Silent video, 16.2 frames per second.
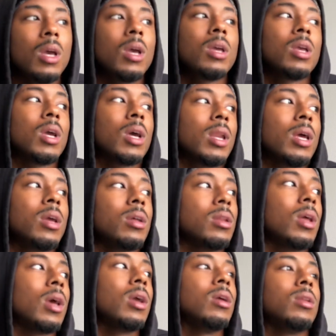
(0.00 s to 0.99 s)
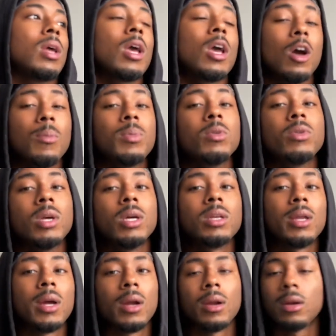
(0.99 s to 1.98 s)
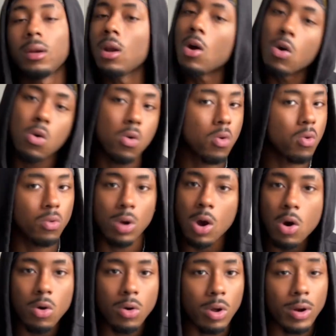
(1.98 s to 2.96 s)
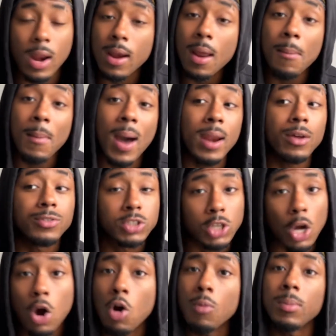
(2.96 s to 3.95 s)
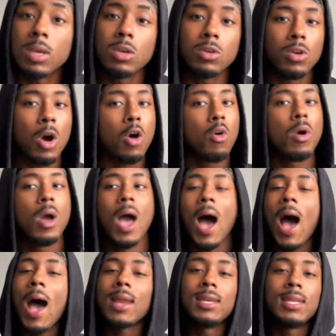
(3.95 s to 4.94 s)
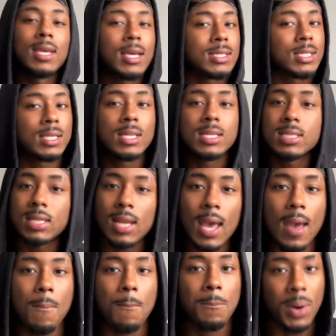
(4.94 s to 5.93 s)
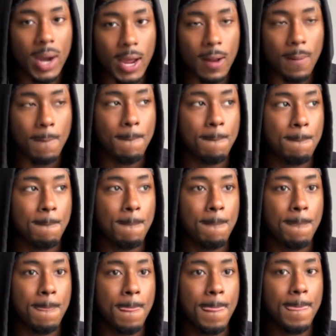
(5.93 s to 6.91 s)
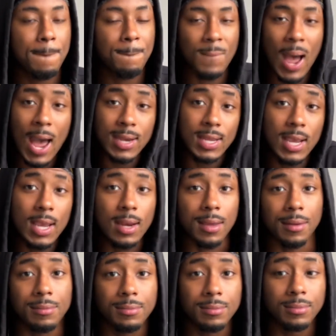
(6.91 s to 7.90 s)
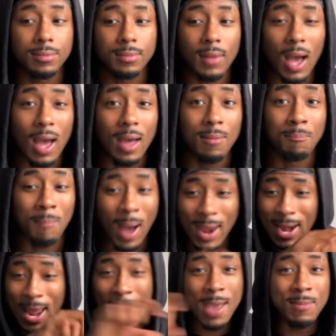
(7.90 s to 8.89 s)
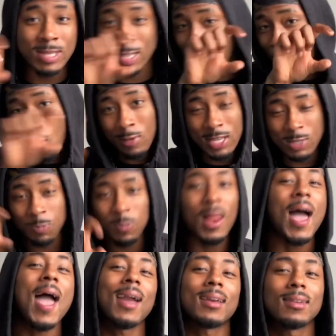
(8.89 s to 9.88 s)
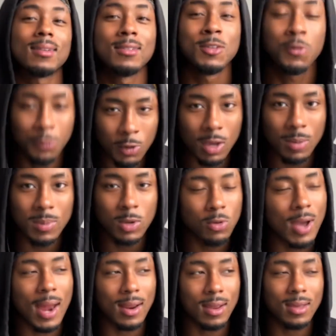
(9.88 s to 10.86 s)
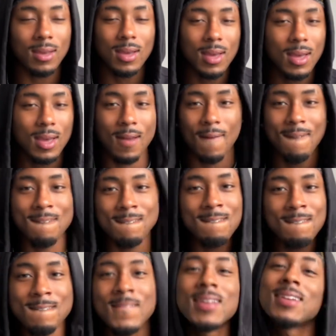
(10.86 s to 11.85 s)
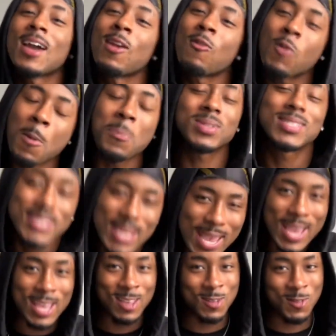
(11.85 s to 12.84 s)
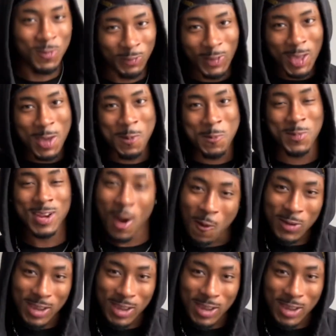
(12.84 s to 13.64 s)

Yeah, they help you get there. No. That might have showed me, you know, ideas and this and that. But I did it. My name is on this plaque. You feel me? You got to... gotta represent, feel me? No